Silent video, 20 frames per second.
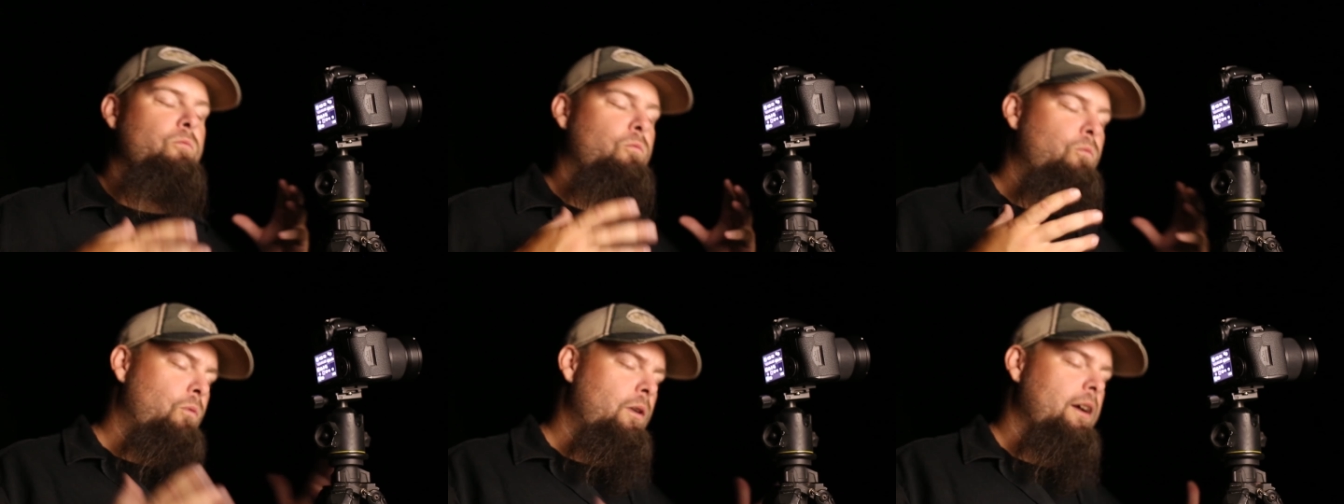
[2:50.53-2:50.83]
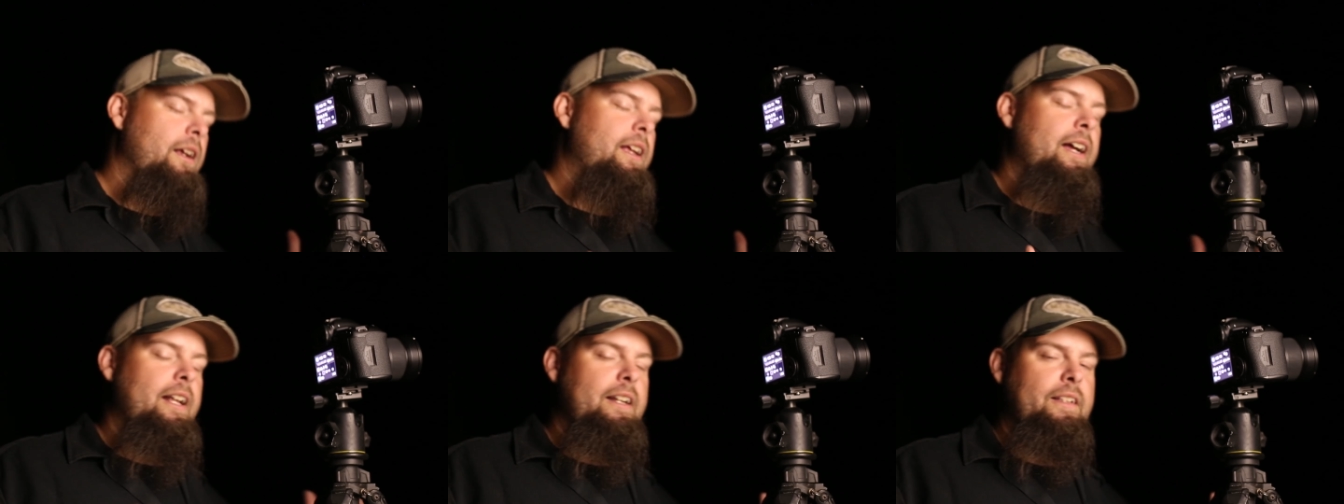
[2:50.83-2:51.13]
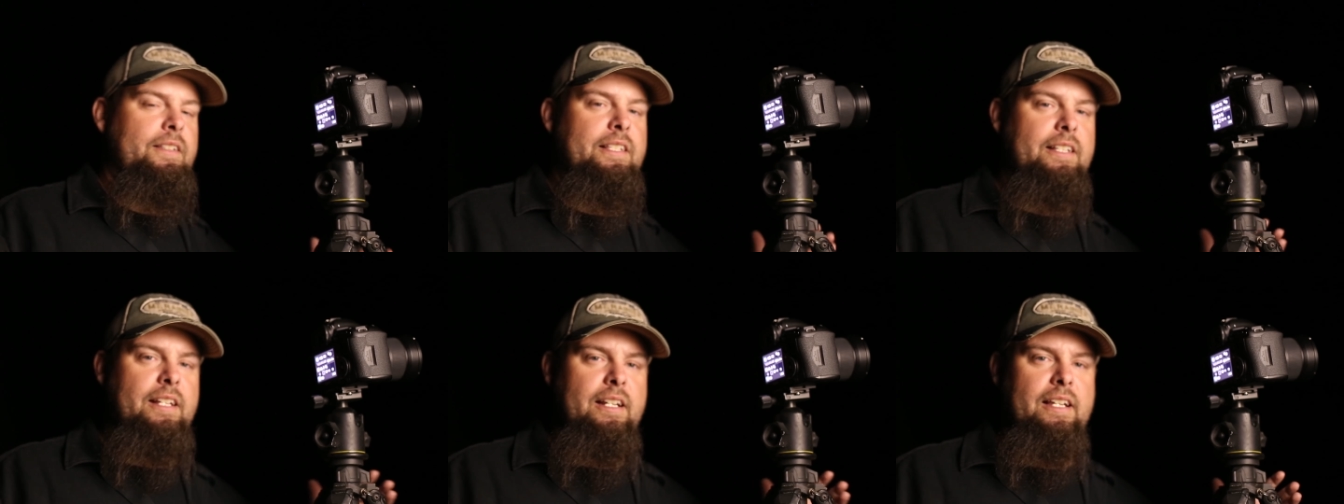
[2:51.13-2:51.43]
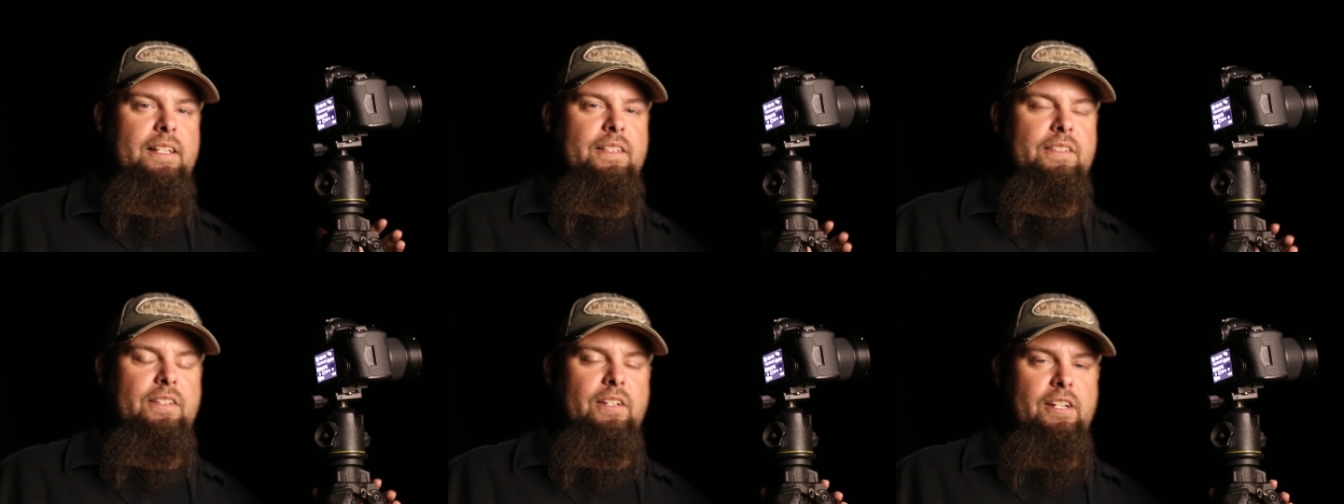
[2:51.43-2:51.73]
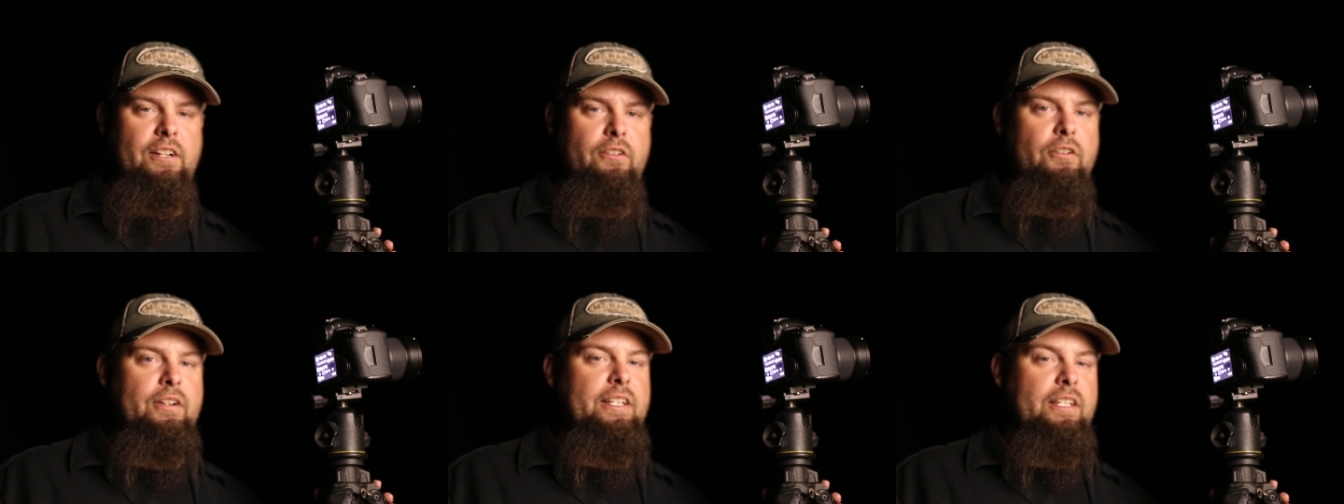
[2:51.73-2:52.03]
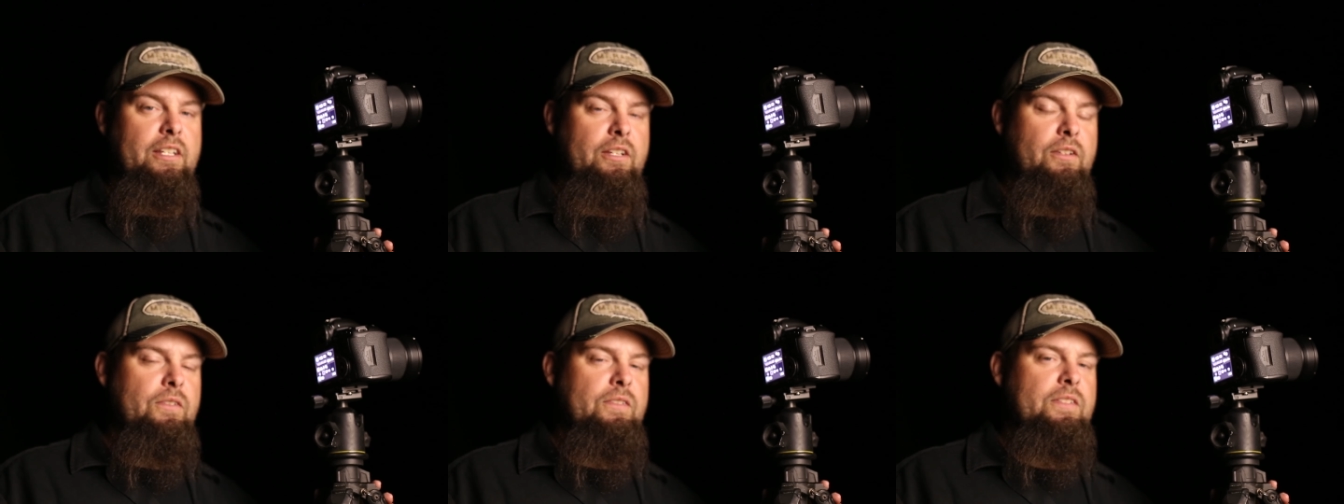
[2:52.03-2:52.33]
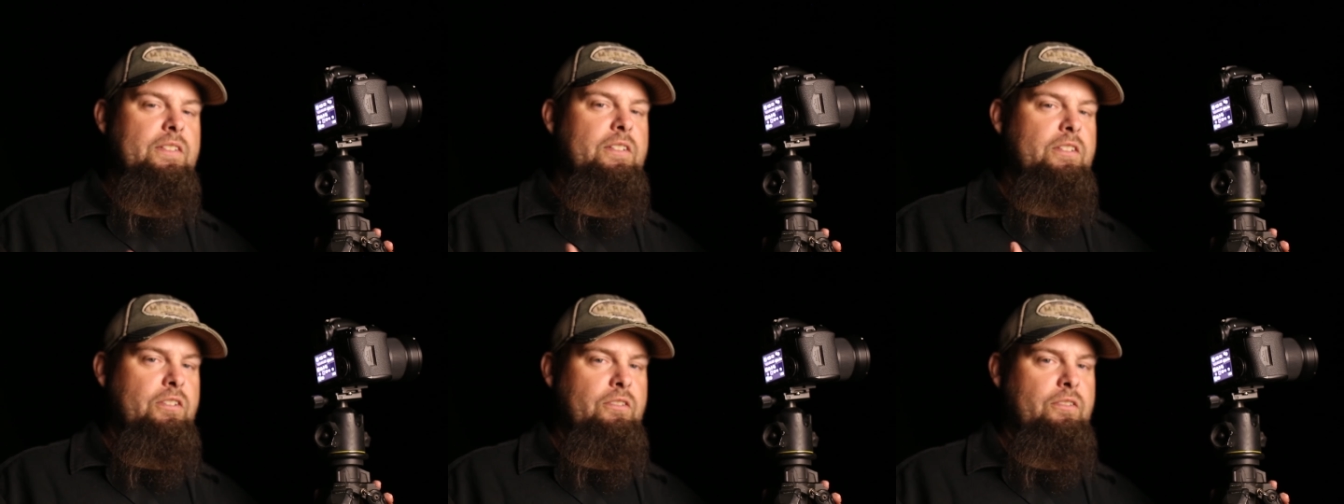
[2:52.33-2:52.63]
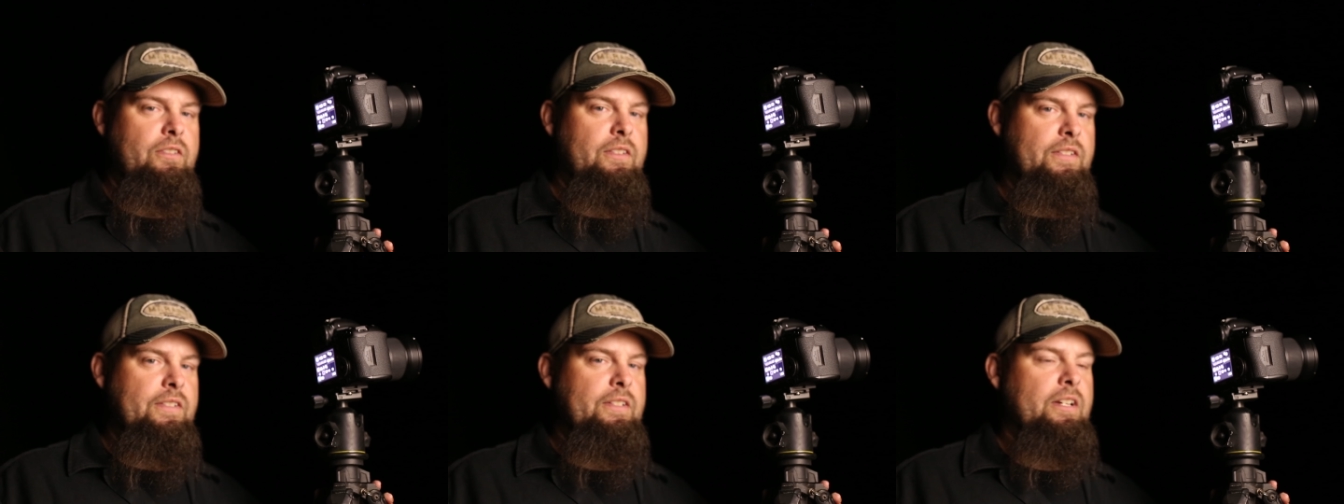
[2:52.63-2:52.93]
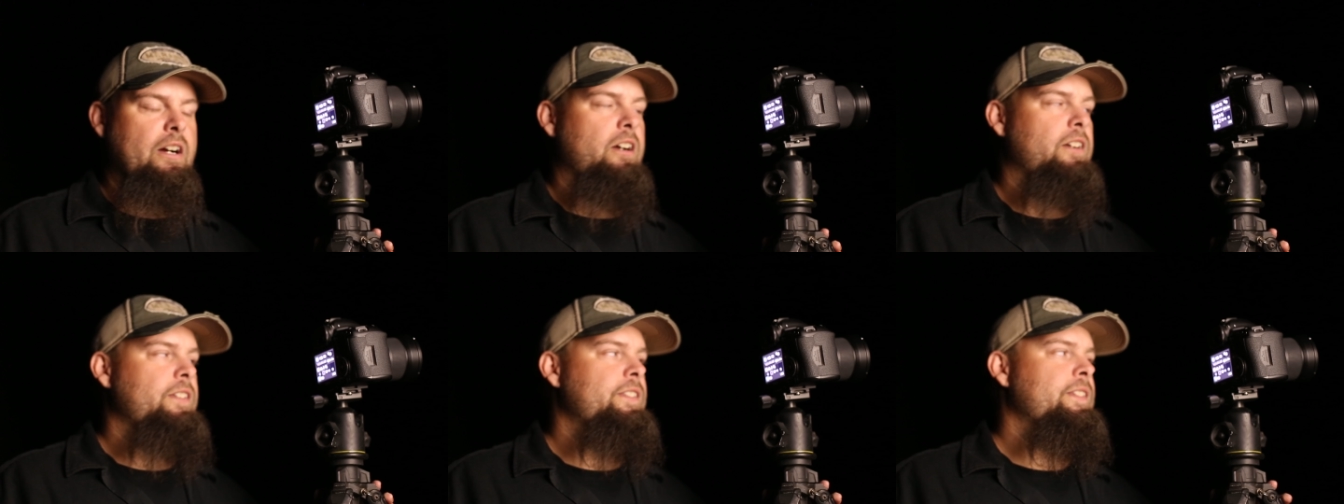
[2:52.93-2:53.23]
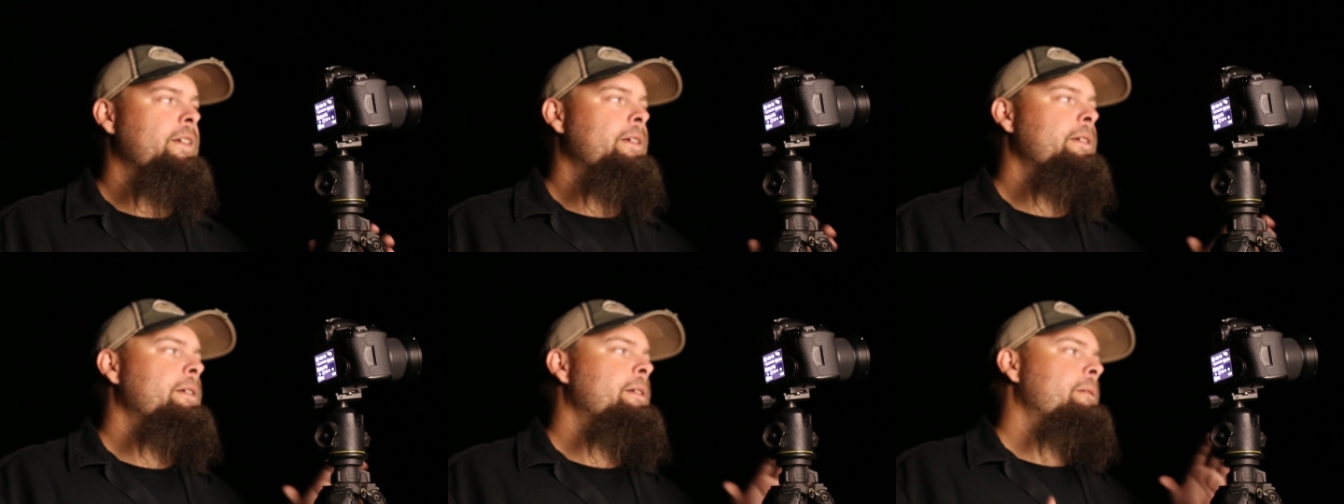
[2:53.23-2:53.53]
what kind of settings are you going to use to shoot the stars?